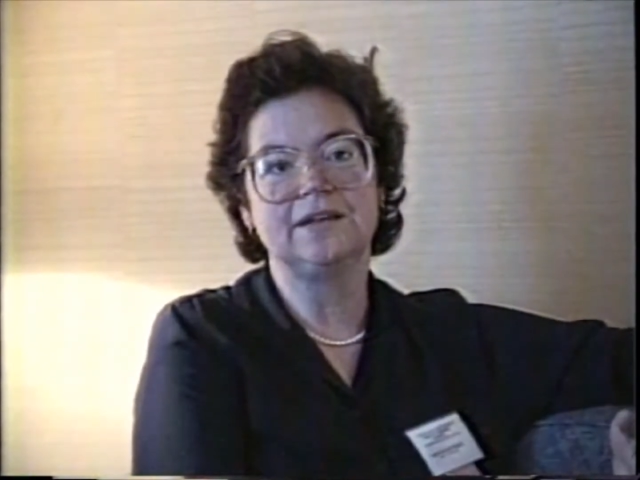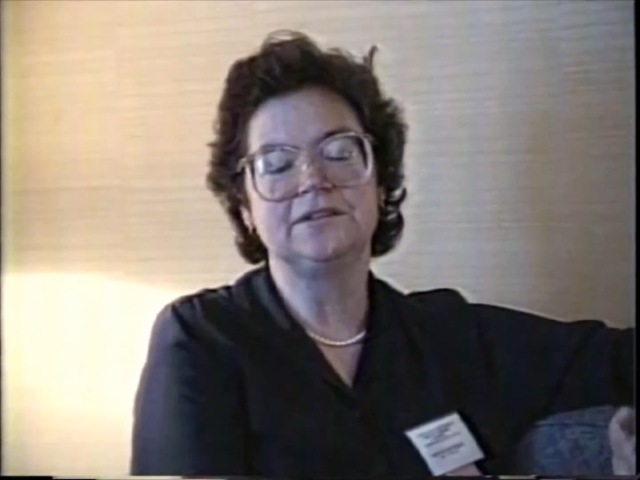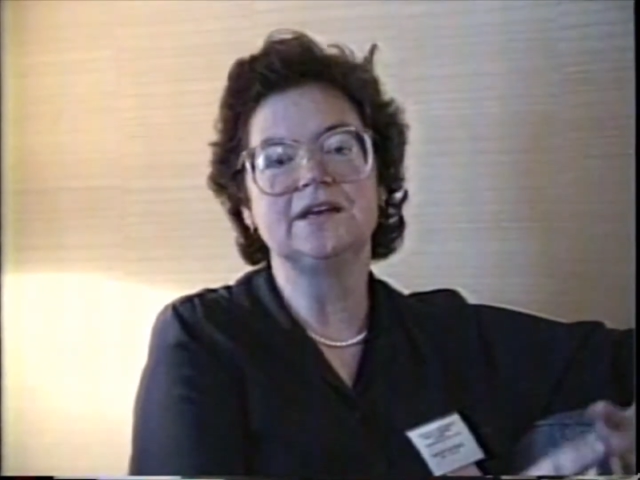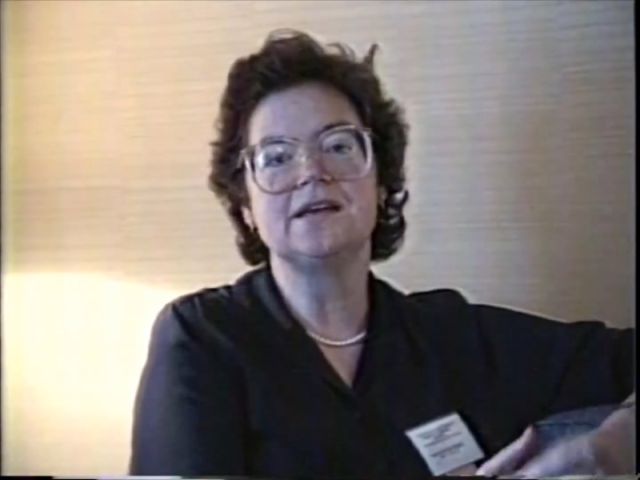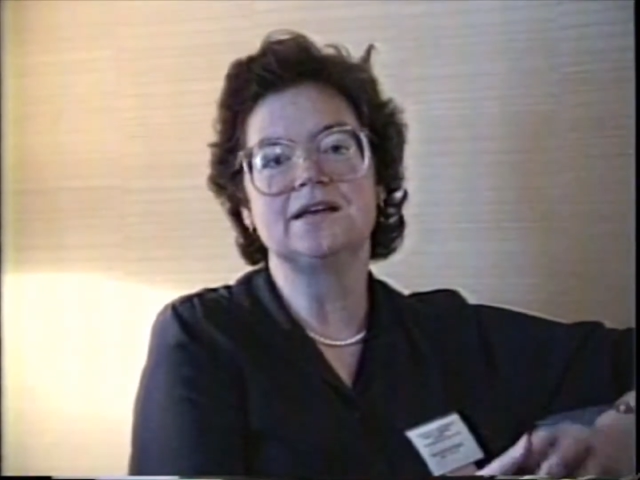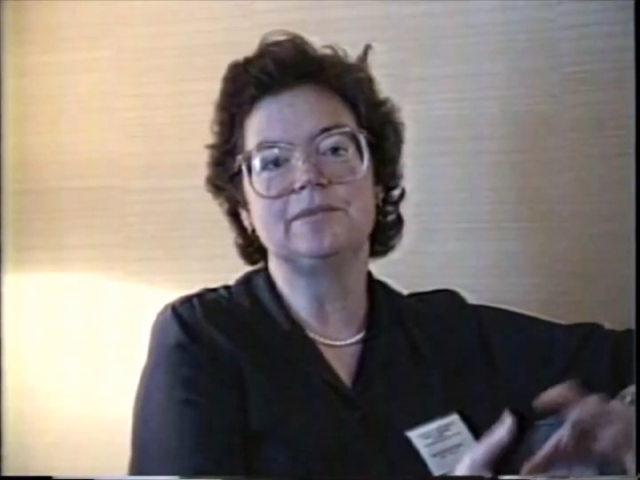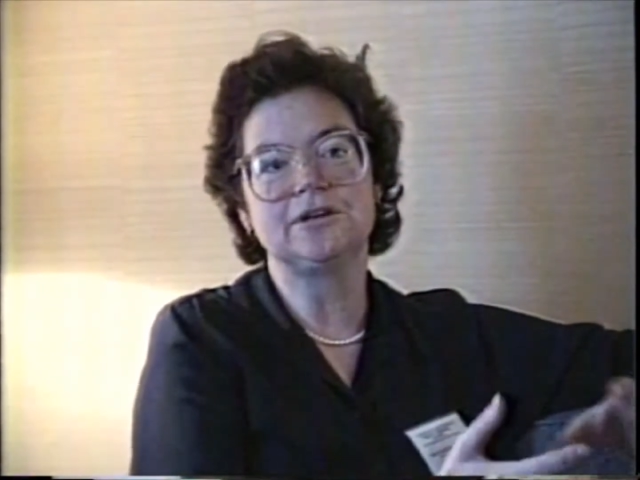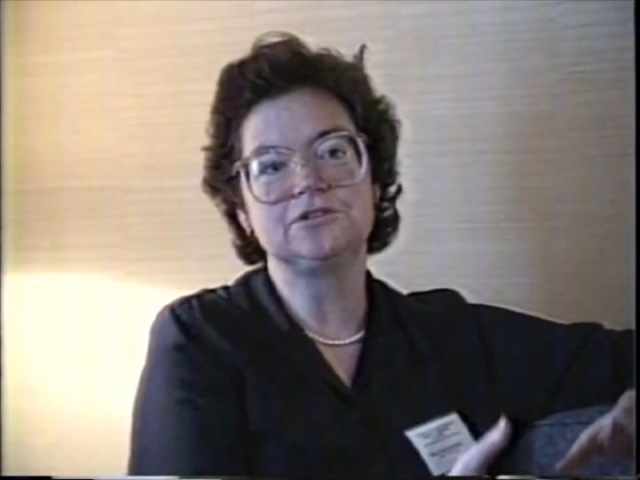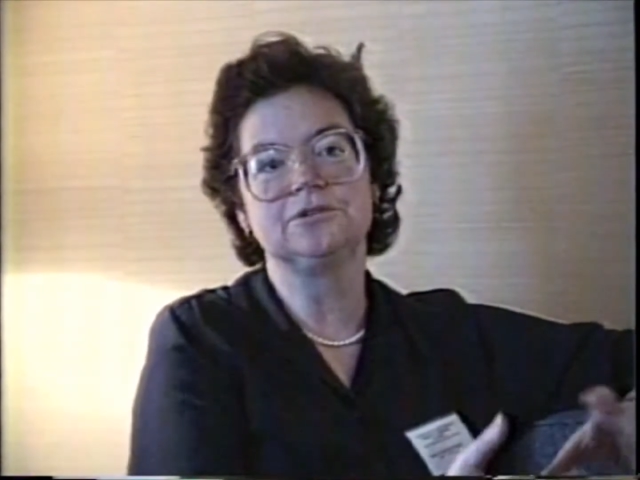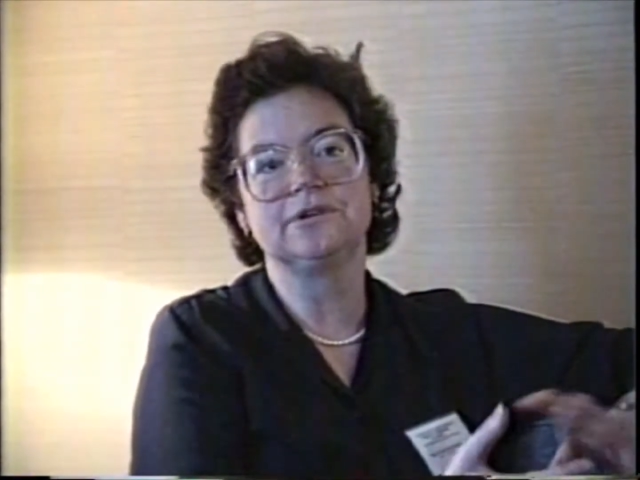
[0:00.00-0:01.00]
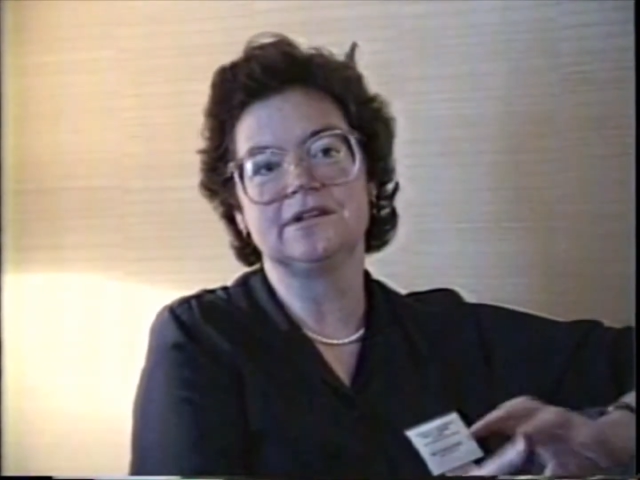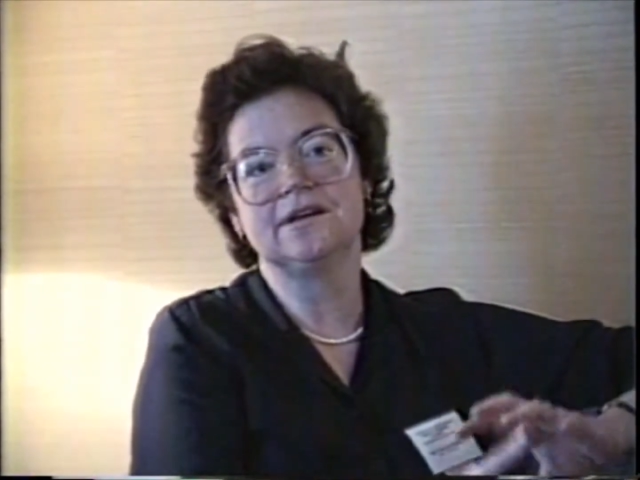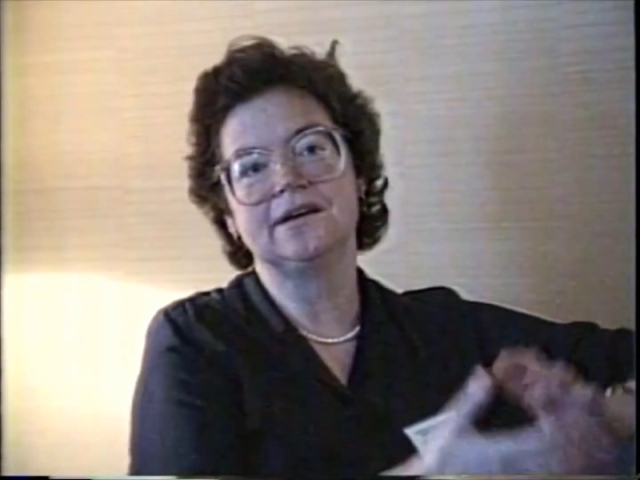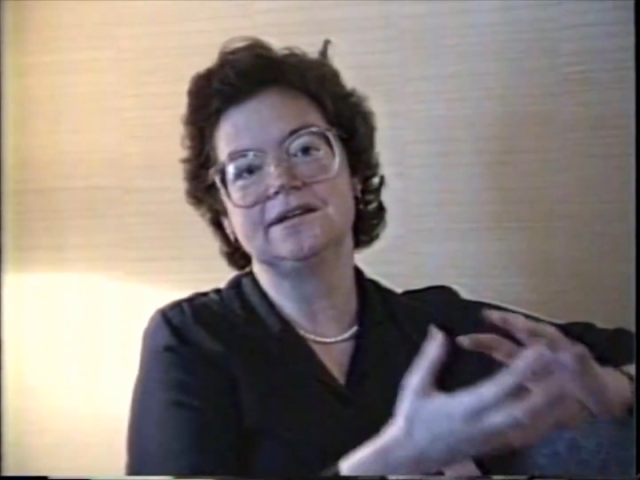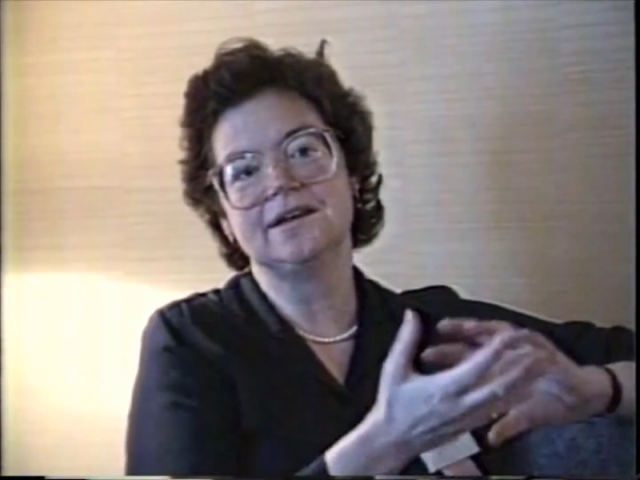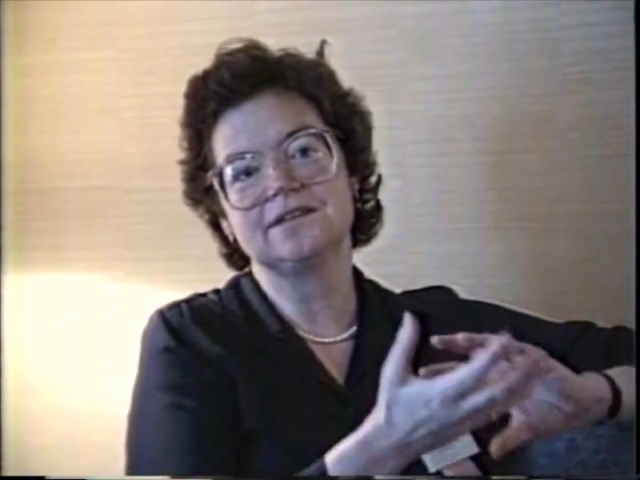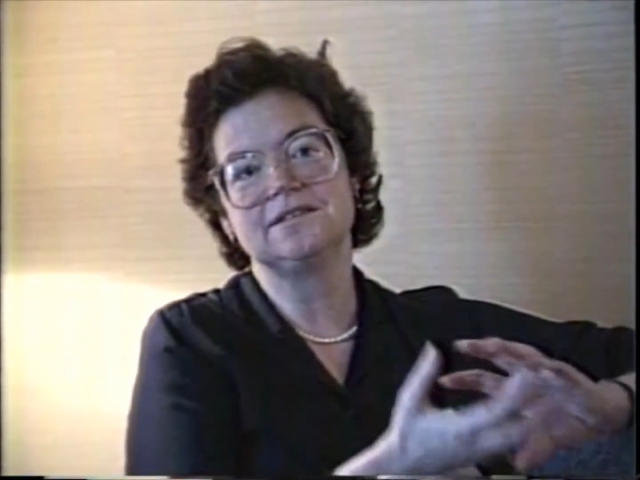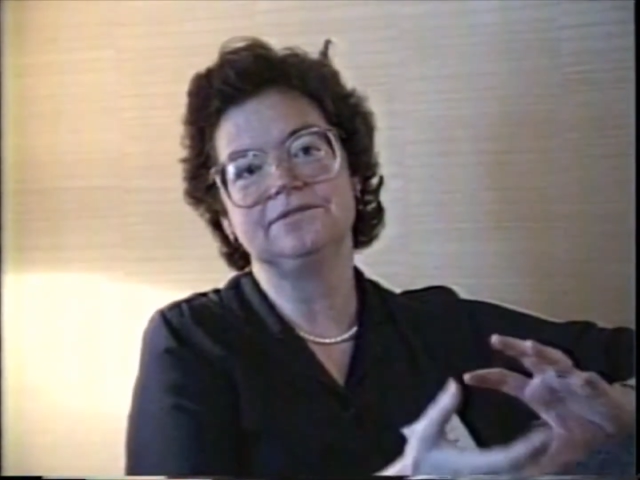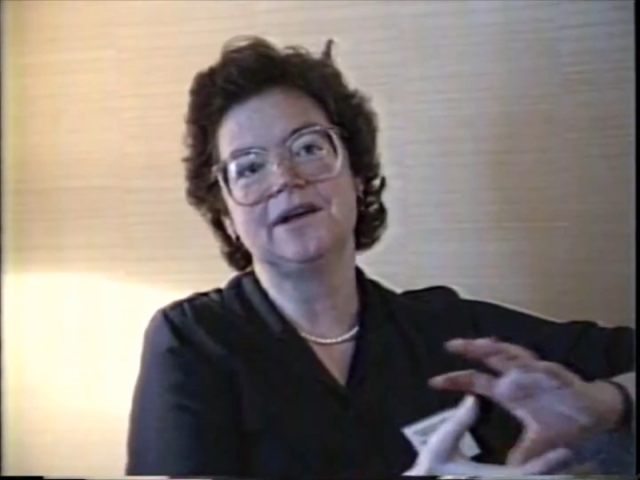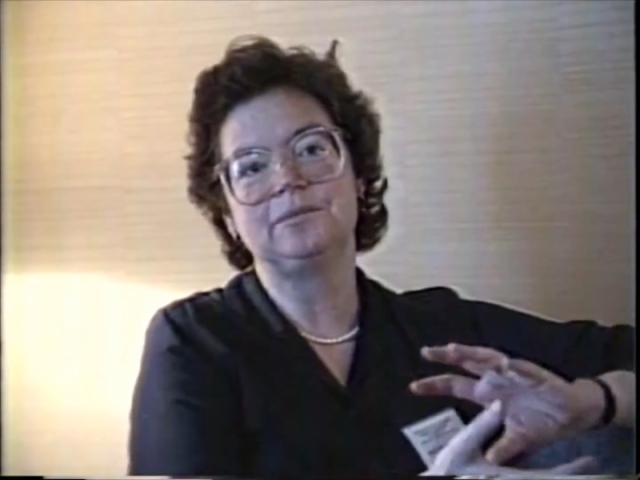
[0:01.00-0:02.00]
thinking about children in the context of
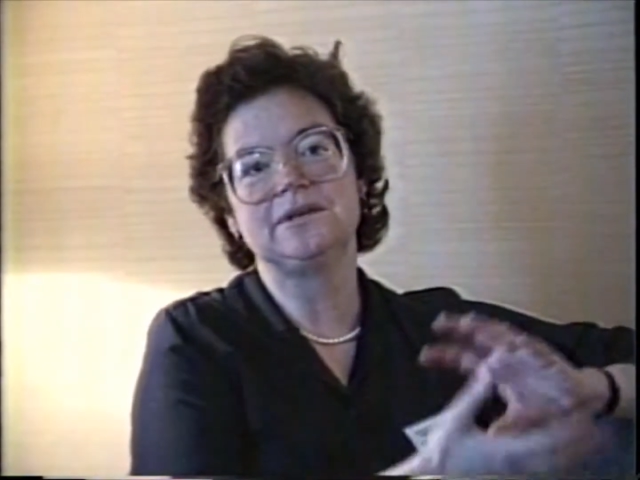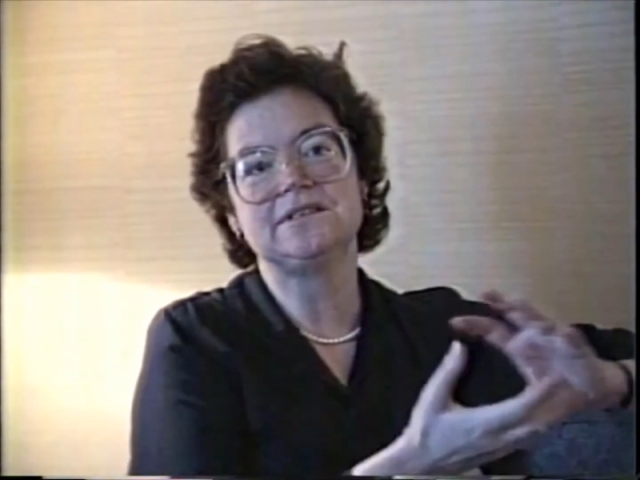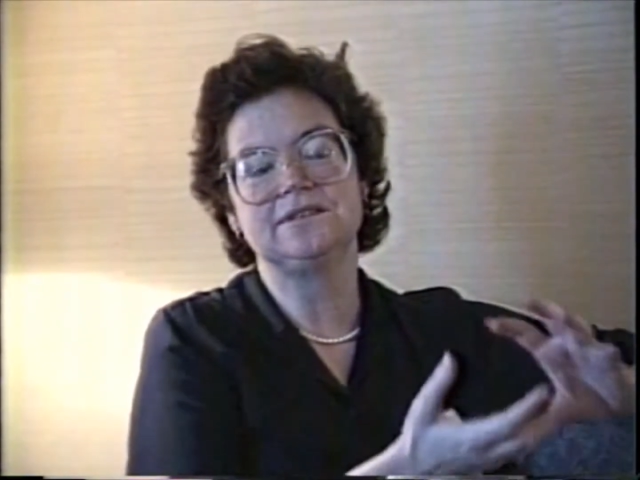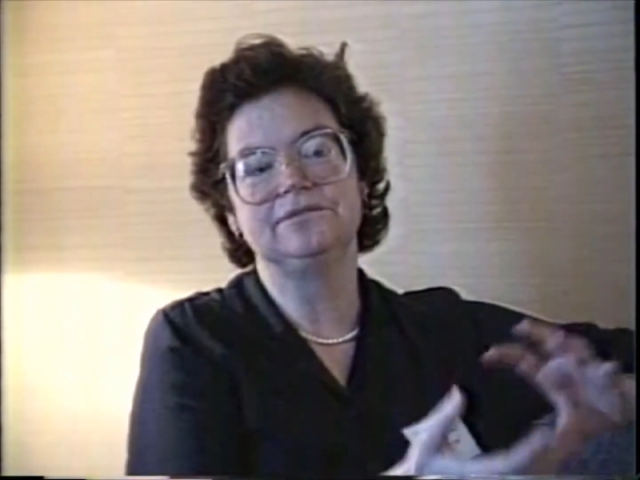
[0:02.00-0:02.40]
families and